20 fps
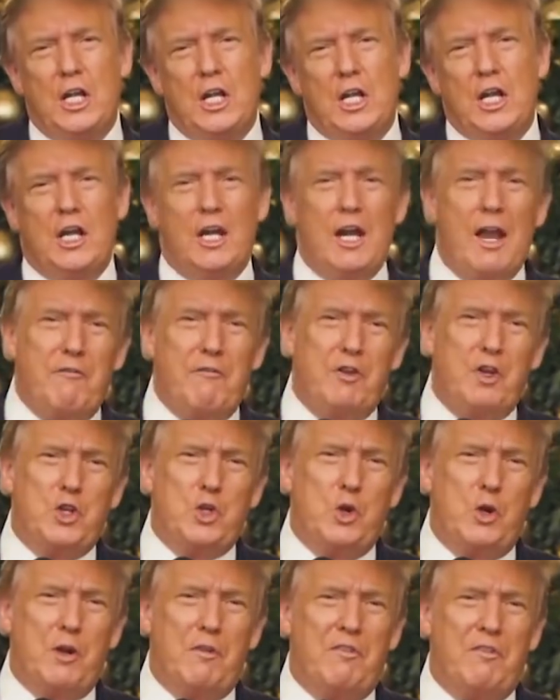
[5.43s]
in an effort
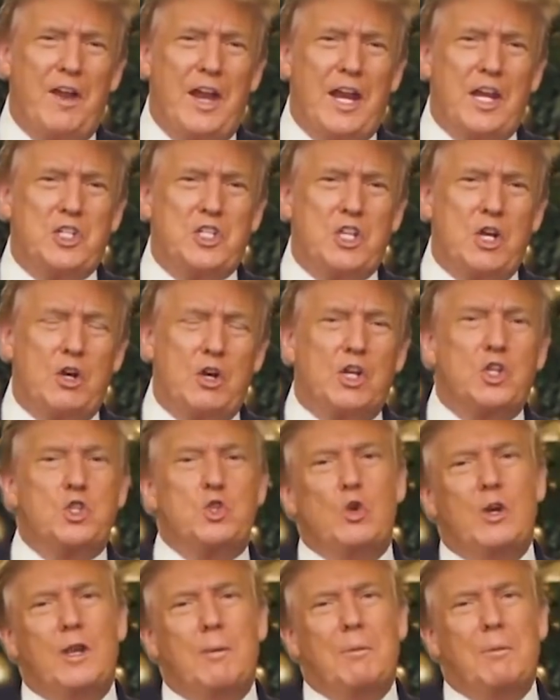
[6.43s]
to advance their
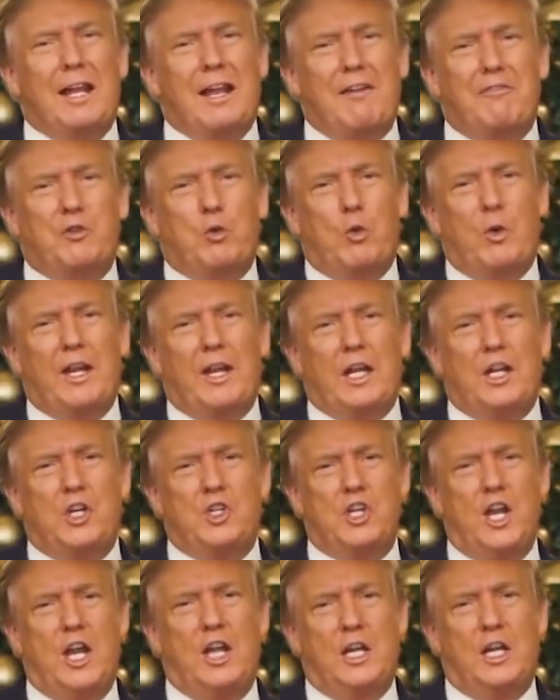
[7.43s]
extreme left wing
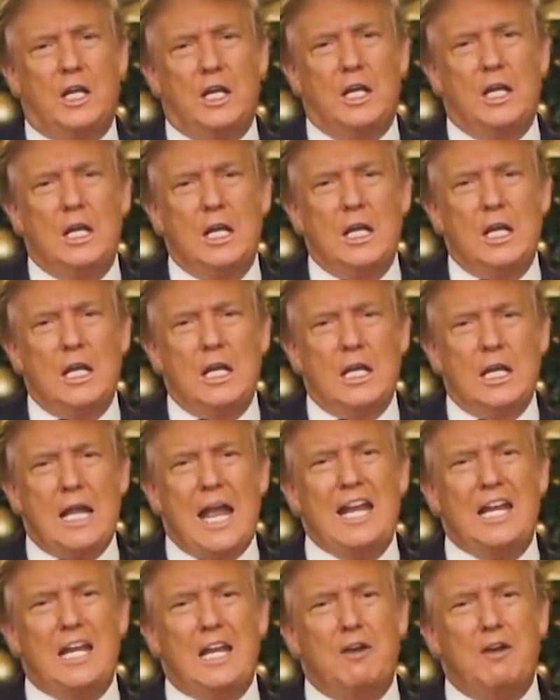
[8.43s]
agenda
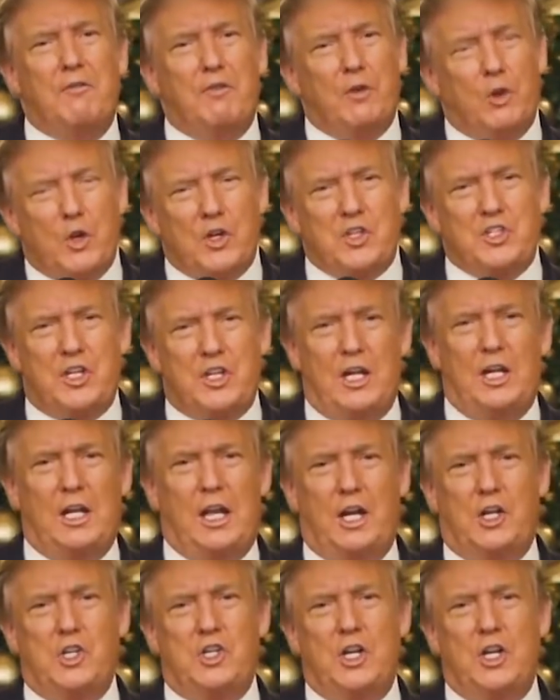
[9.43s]
and influence the
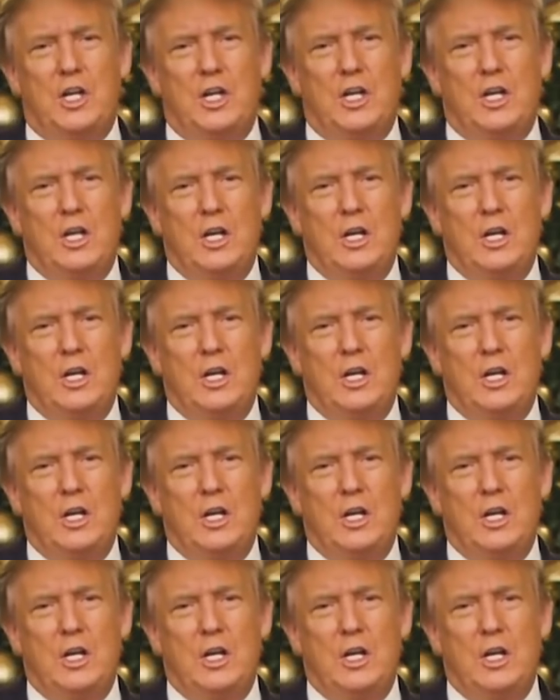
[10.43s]
election.